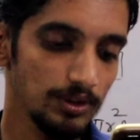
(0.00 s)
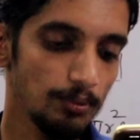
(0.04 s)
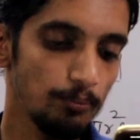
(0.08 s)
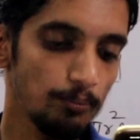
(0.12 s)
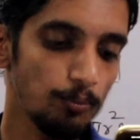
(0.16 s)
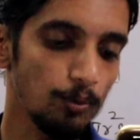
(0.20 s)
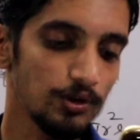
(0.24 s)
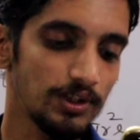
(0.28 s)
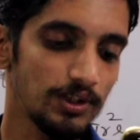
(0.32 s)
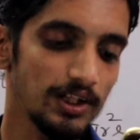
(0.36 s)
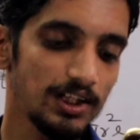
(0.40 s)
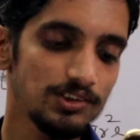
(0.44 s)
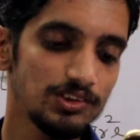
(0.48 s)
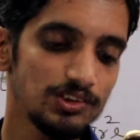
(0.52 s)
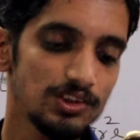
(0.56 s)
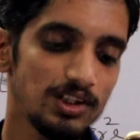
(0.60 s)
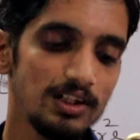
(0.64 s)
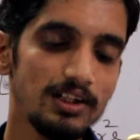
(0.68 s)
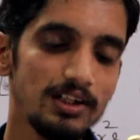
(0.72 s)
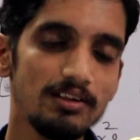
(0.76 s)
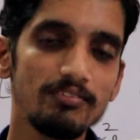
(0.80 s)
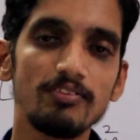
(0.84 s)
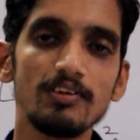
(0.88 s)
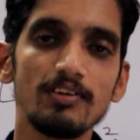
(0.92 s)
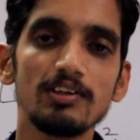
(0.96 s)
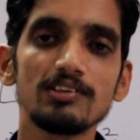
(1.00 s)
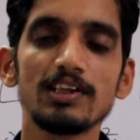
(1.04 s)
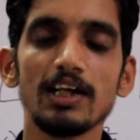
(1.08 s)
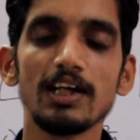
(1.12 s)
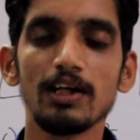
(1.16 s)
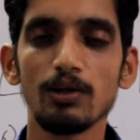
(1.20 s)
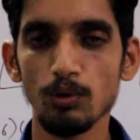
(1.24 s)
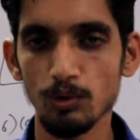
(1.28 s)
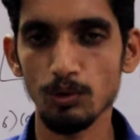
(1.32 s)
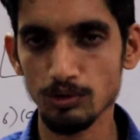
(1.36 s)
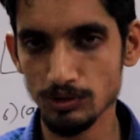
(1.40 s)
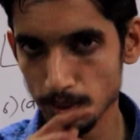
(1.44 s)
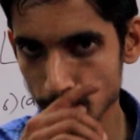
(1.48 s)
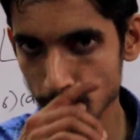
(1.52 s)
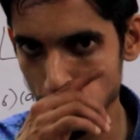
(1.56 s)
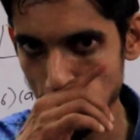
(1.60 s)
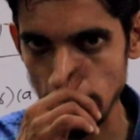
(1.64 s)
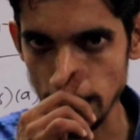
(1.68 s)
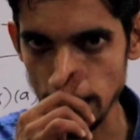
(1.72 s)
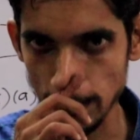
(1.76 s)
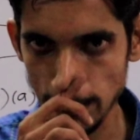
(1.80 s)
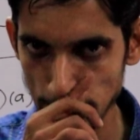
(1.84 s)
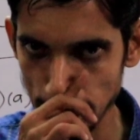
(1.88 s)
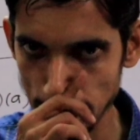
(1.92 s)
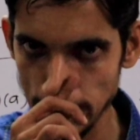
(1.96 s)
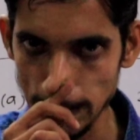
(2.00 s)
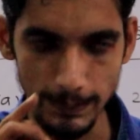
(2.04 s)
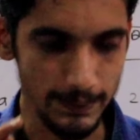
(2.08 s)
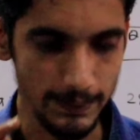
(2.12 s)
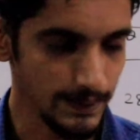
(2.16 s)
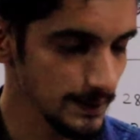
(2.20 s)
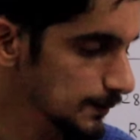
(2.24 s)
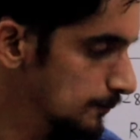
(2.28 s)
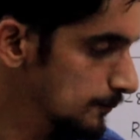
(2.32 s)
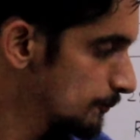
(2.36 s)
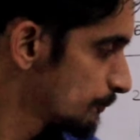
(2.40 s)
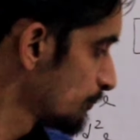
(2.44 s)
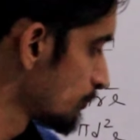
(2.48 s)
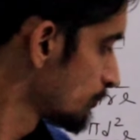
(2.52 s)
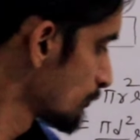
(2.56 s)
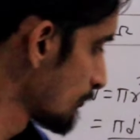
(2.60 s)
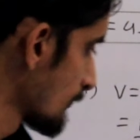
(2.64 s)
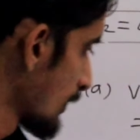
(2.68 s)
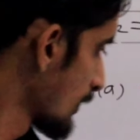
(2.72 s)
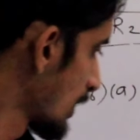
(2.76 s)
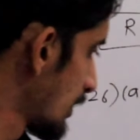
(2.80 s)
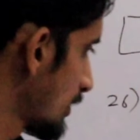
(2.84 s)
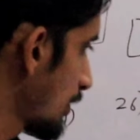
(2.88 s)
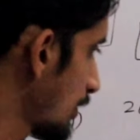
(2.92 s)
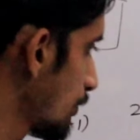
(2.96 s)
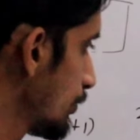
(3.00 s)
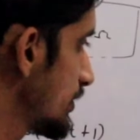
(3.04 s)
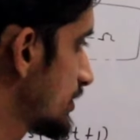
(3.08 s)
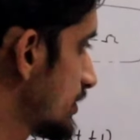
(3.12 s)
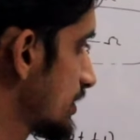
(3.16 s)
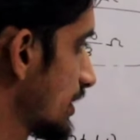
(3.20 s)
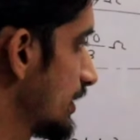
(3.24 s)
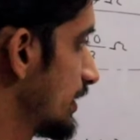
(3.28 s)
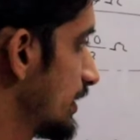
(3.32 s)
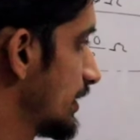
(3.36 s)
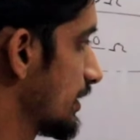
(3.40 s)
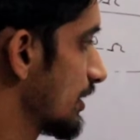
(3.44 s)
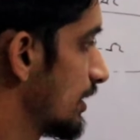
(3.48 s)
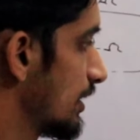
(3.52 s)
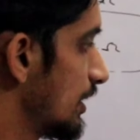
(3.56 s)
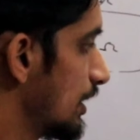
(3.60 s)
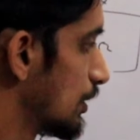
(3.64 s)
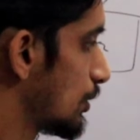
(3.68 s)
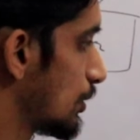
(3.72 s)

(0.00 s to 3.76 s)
the potential difference across the battery is. Now listen here.